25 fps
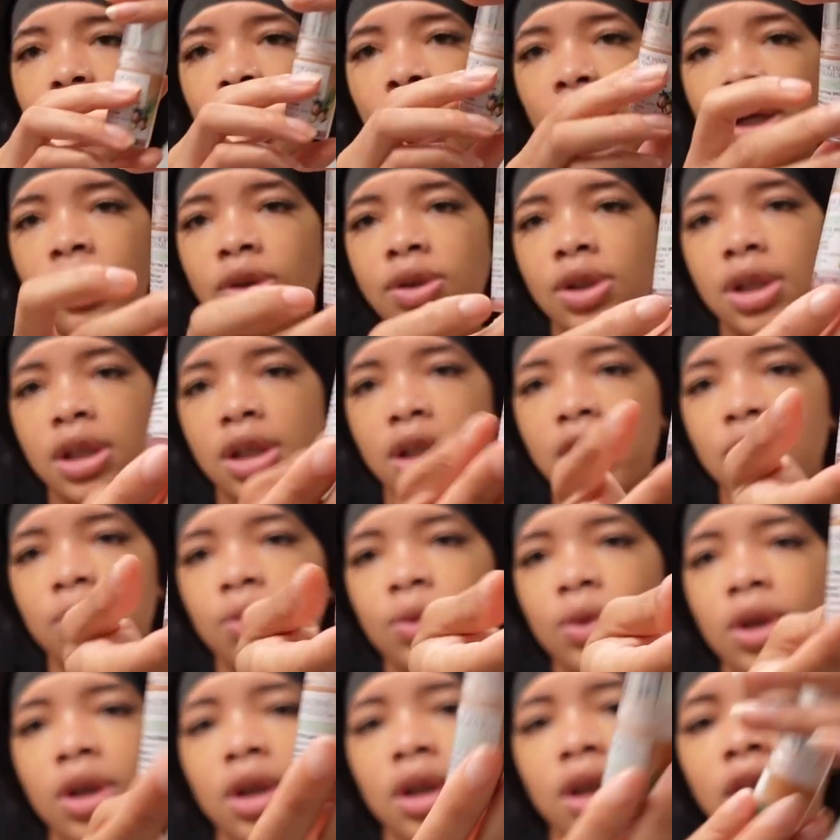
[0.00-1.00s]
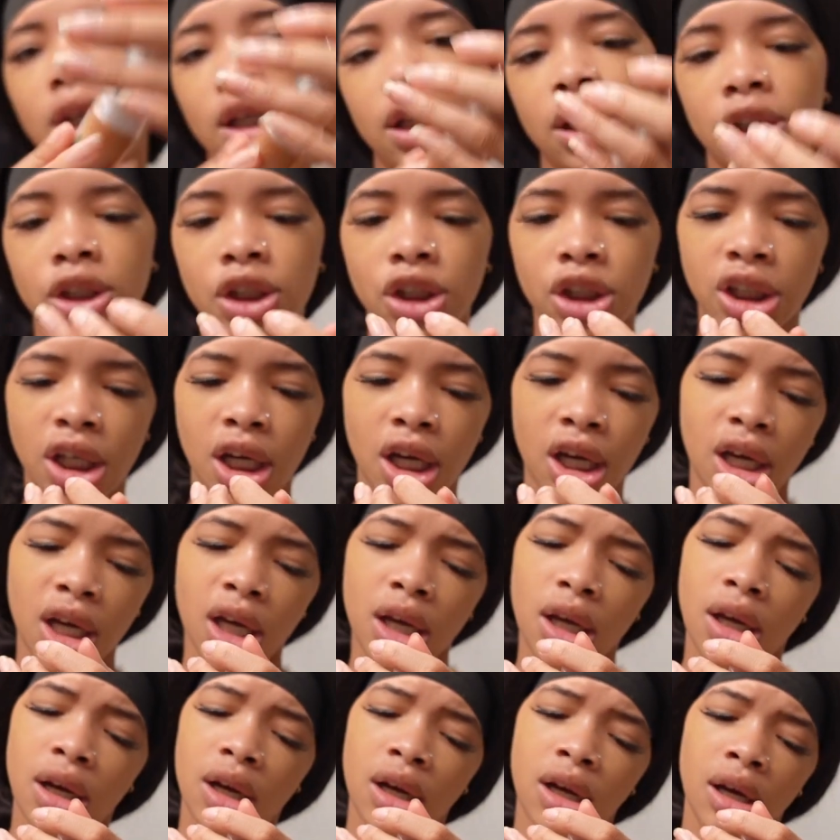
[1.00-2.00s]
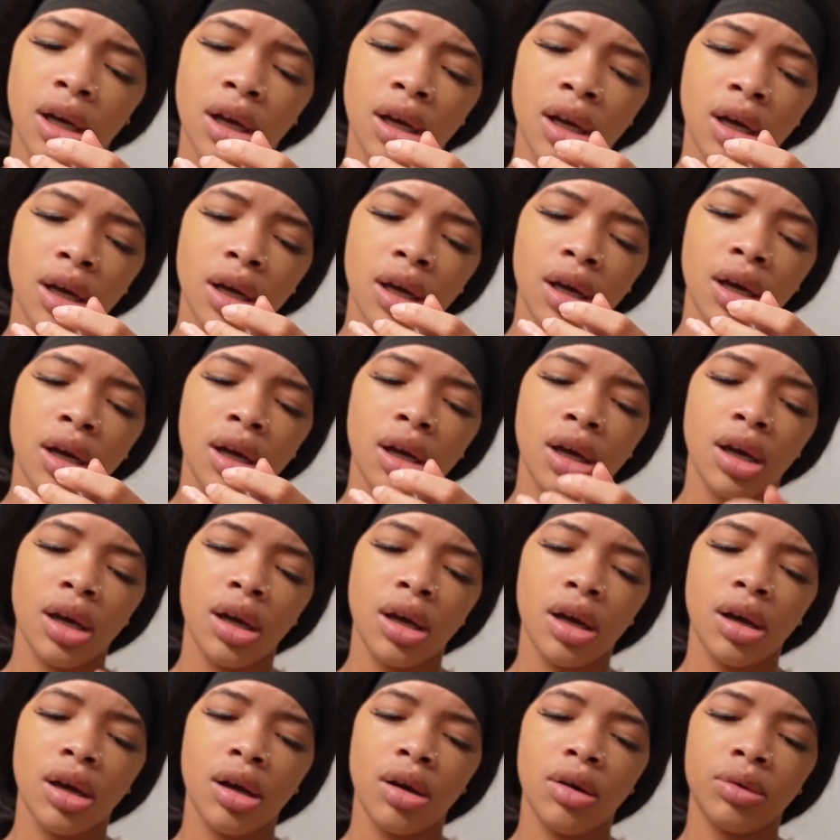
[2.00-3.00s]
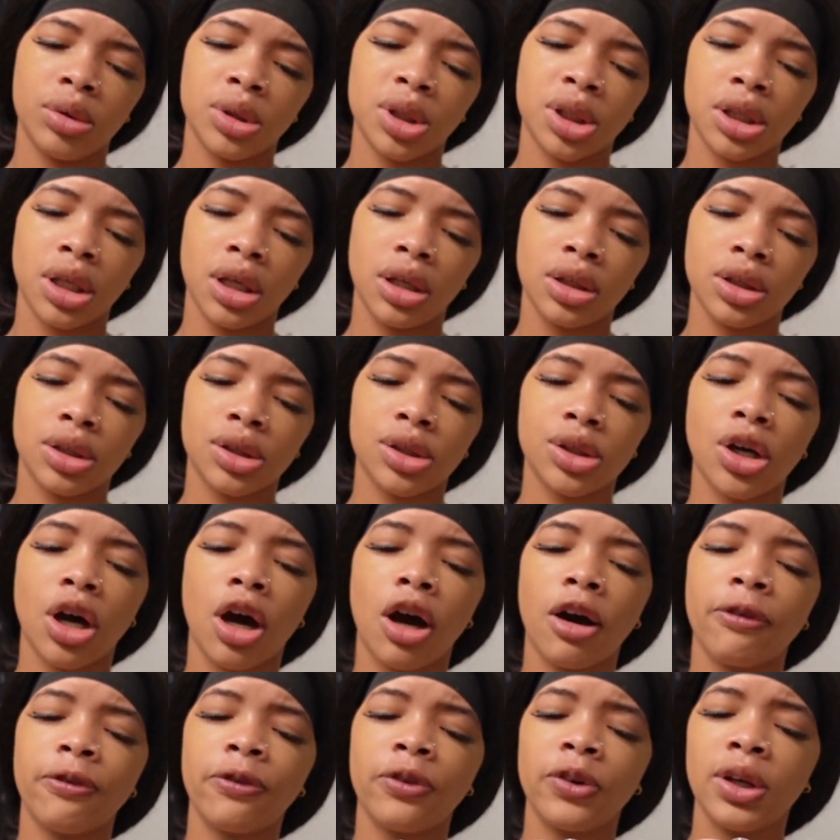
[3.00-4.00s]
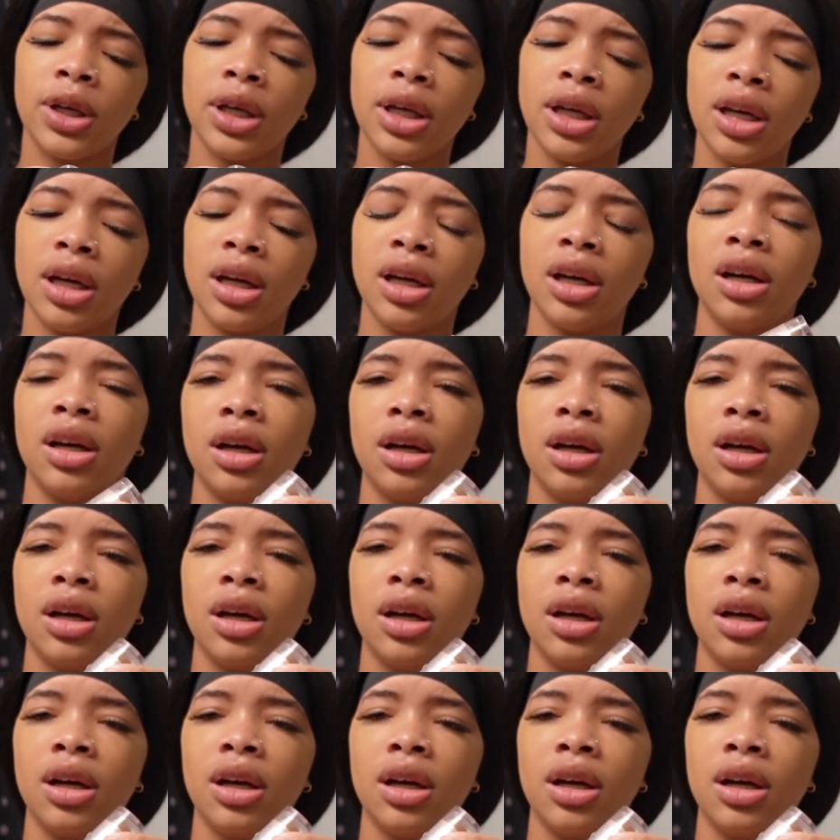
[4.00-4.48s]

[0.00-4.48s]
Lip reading: I use this one in the shade, what shade? Toffee.